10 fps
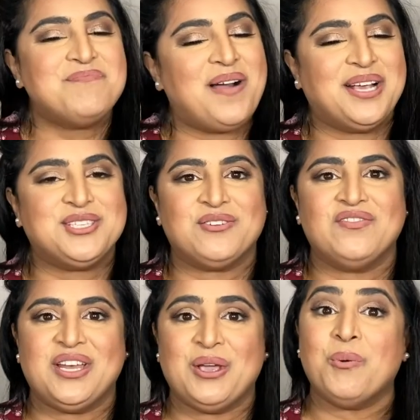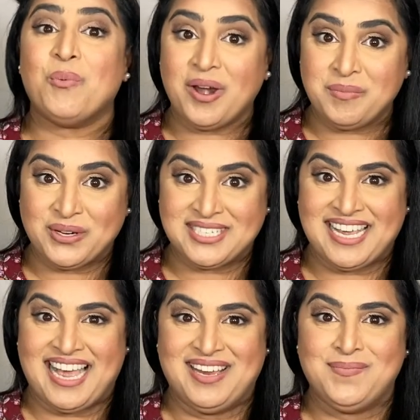pause your video one more
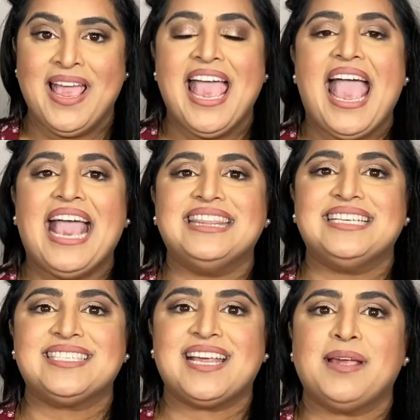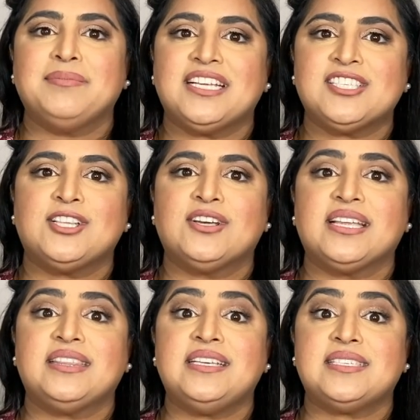time, and this time let's look
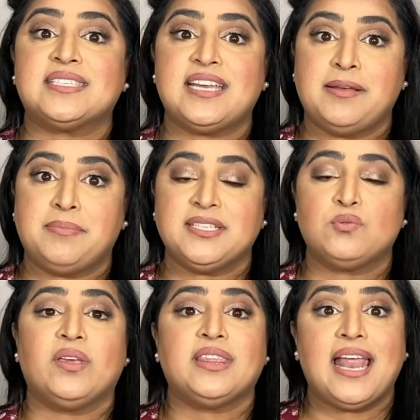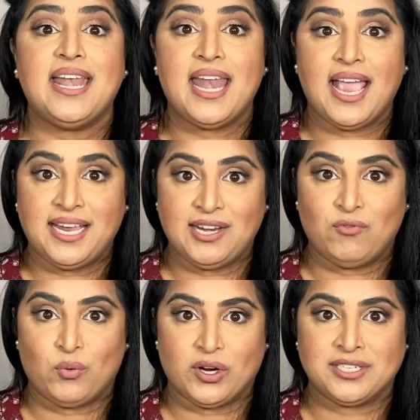at these statements with negative
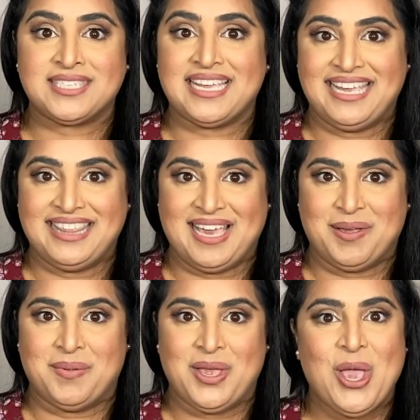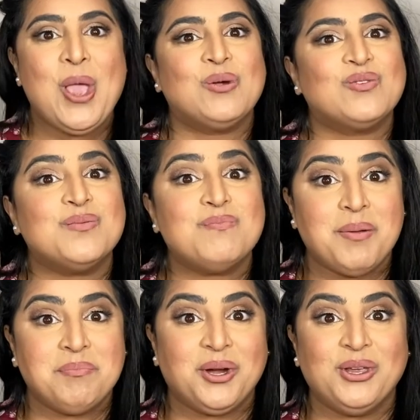words in them.
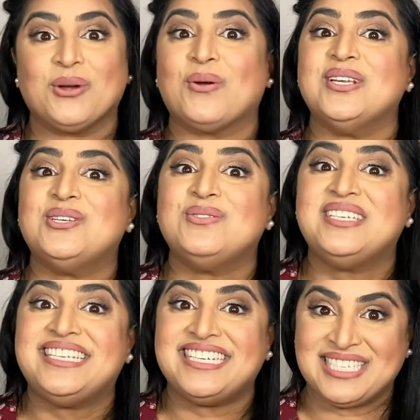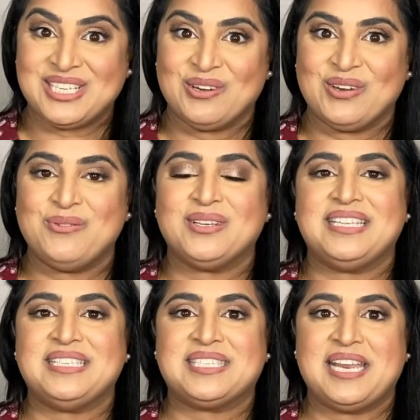Remember, you're going to disagree with
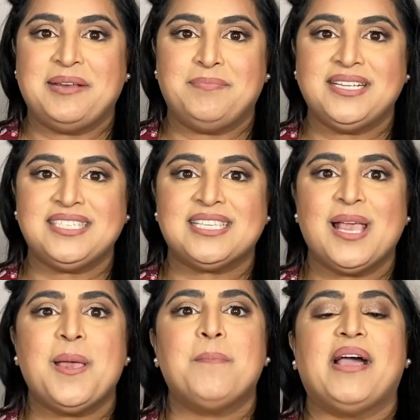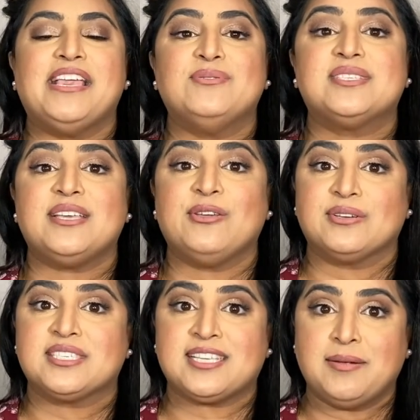these statements by using your
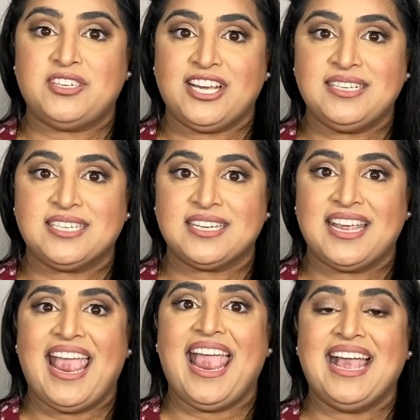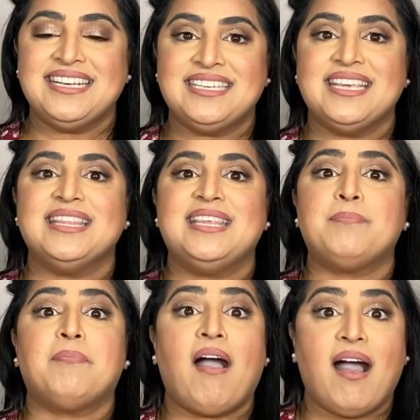subject and
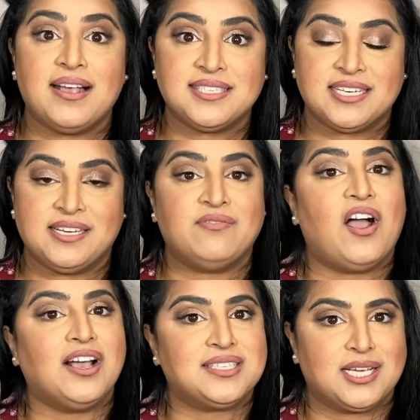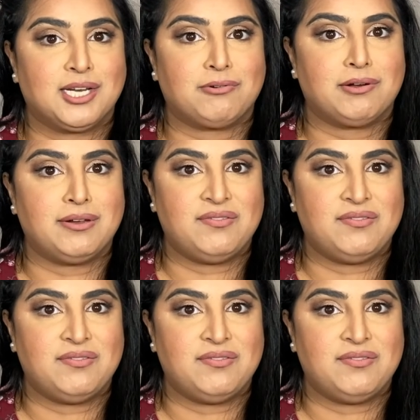the positive auxiliary